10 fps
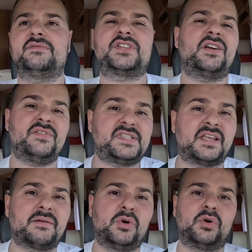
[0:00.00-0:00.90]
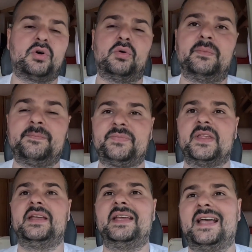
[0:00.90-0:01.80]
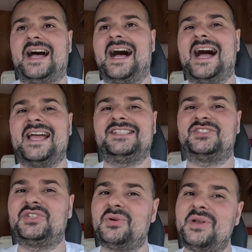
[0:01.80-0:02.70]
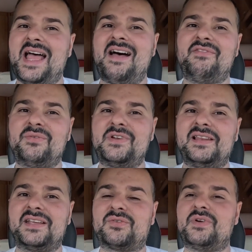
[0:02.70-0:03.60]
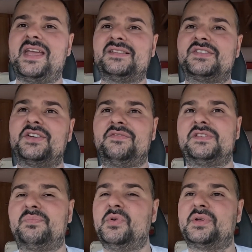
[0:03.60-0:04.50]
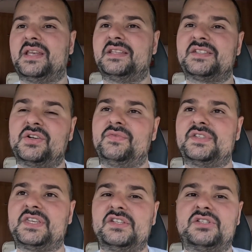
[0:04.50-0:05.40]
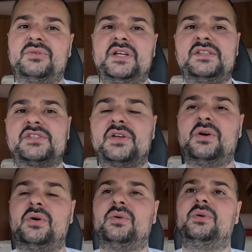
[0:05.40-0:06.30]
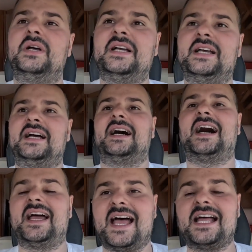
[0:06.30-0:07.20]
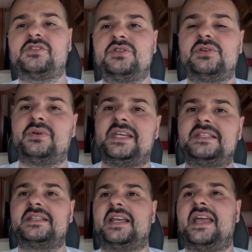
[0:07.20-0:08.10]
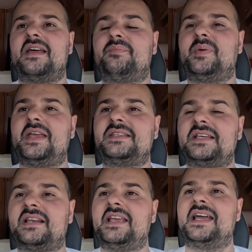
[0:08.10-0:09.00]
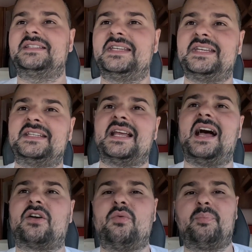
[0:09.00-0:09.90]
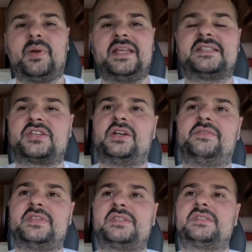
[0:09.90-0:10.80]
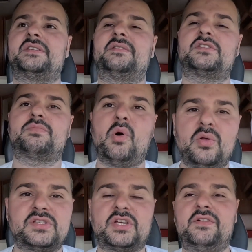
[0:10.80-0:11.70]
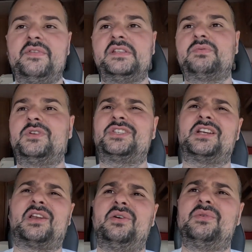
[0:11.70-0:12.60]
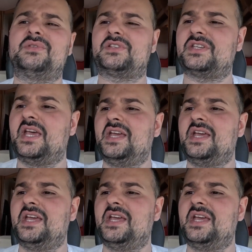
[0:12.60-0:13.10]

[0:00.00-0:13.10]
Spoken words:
servicing the motorhome. I don't have a really great service book and service history, so I had to do it, and basically I did a complete service. Small service, which includes